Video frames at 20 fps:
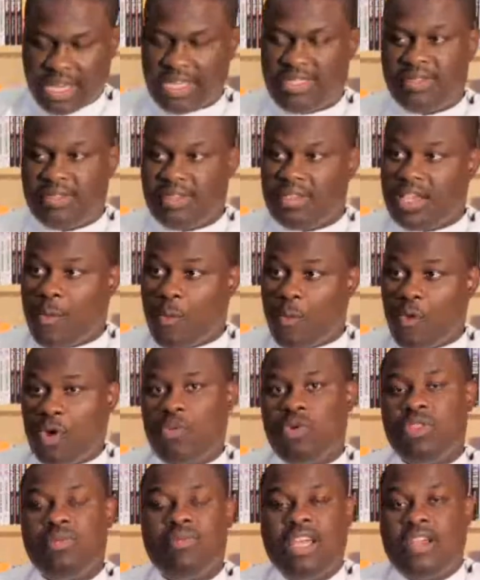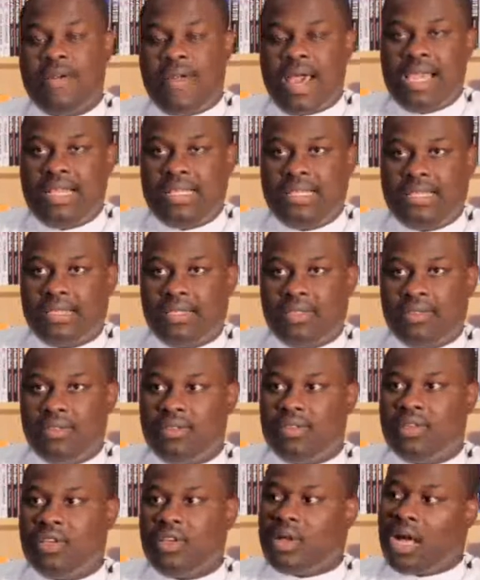it's the same way. With my writing,
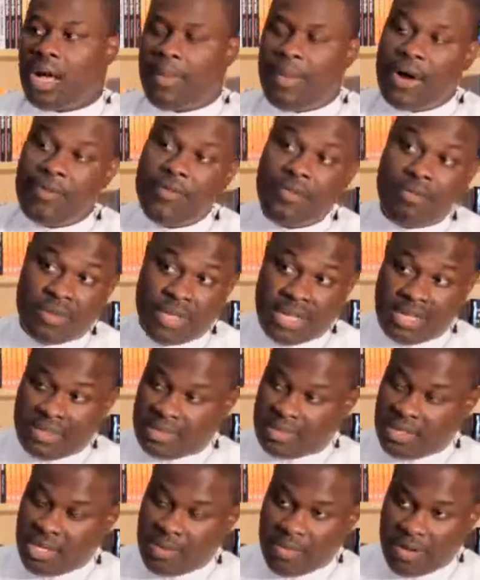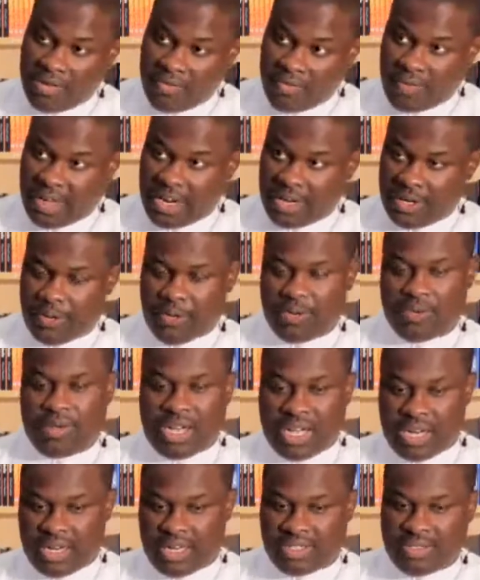apart from the entertainment value
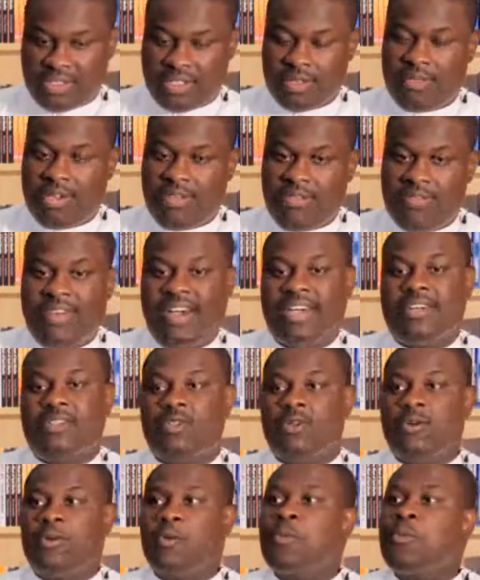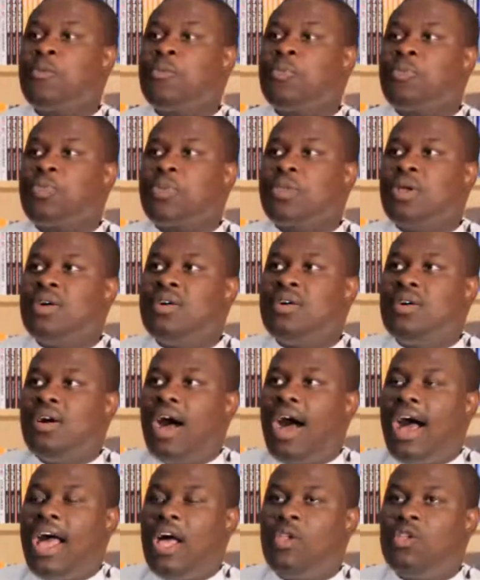and the entertainment factor,
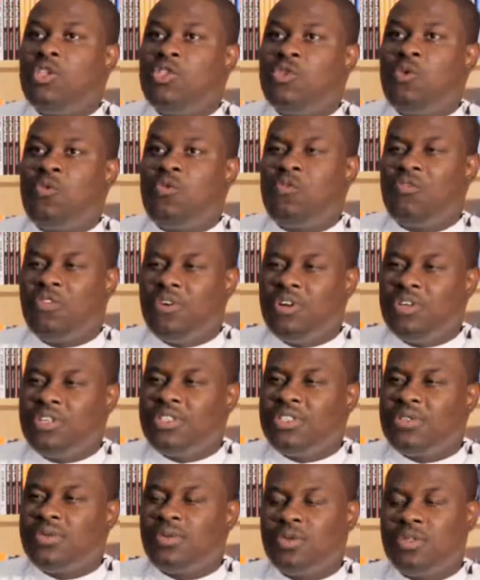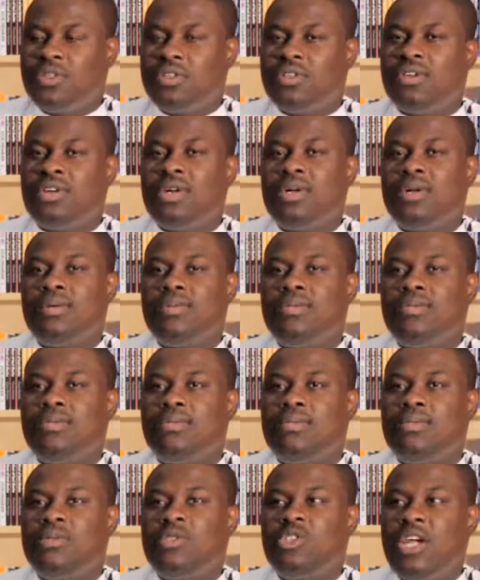I also first
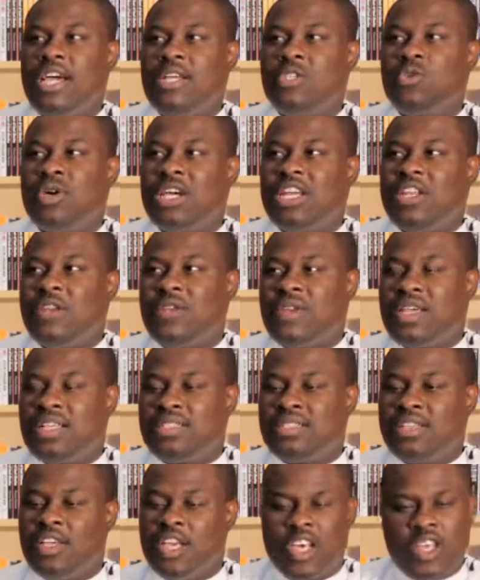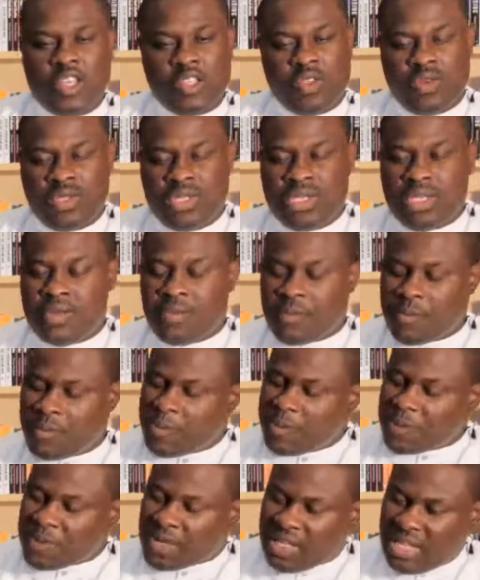try to address, you see,
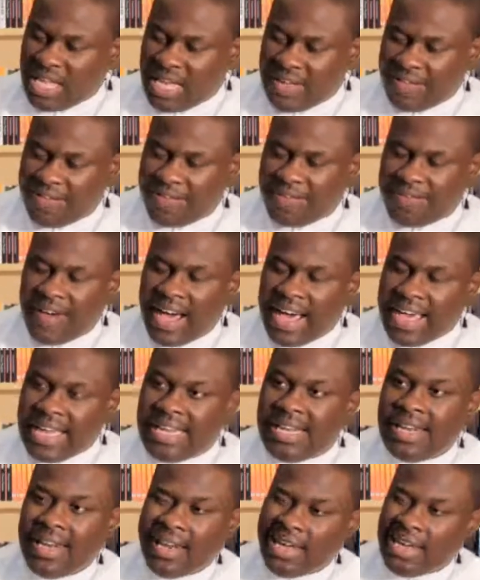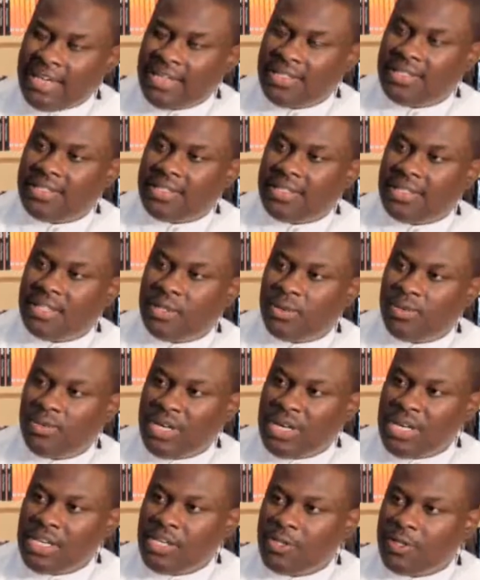there are fine lines
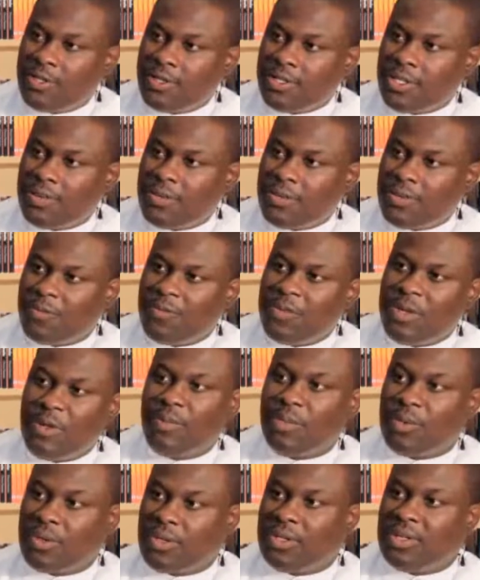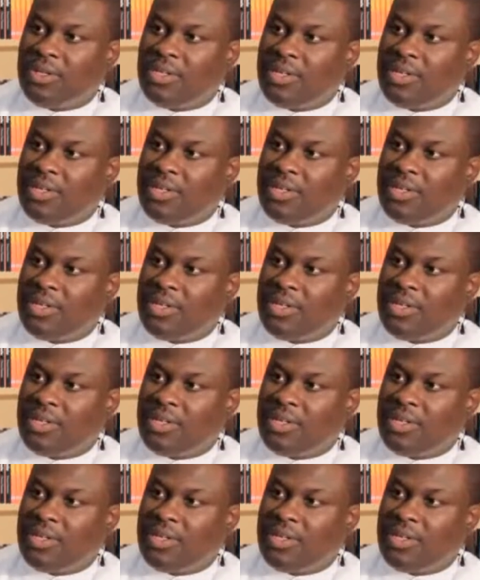in relationships of people.